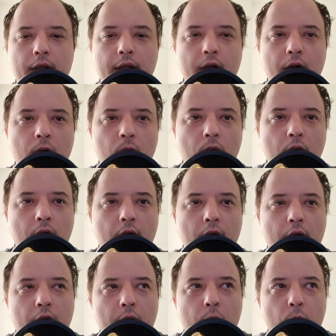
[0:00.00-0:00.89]
Now,
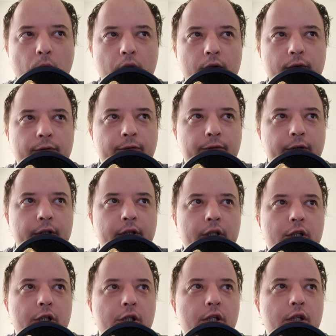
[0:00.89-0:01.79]
I will
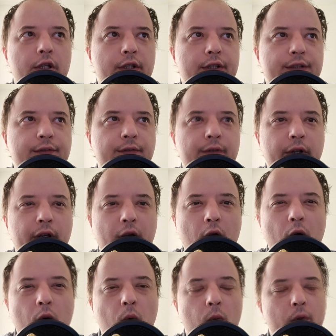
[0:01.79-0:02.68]
finish this
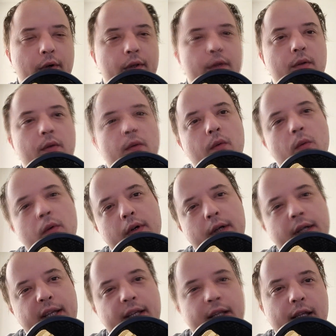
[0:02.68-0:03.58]
video with
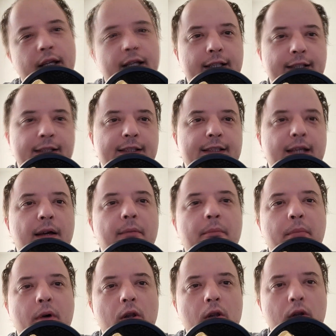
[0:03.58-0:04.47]
an
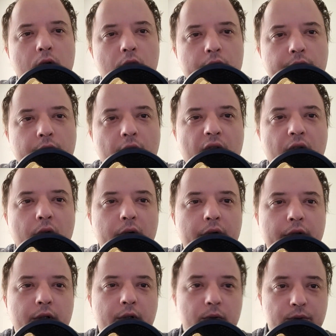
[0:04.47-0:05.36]
example of how
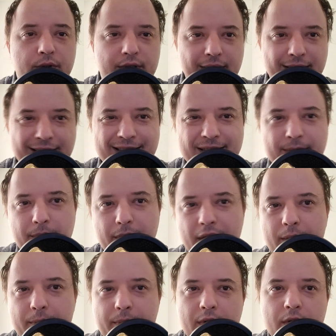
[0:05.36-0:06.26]
I use this
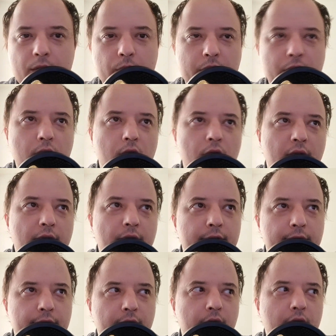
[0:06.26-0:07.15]
map in real
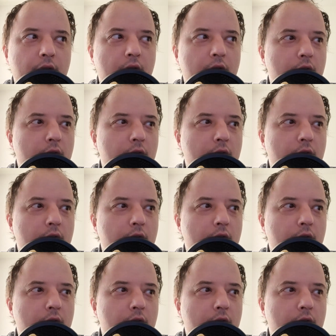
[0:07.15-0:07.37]
life.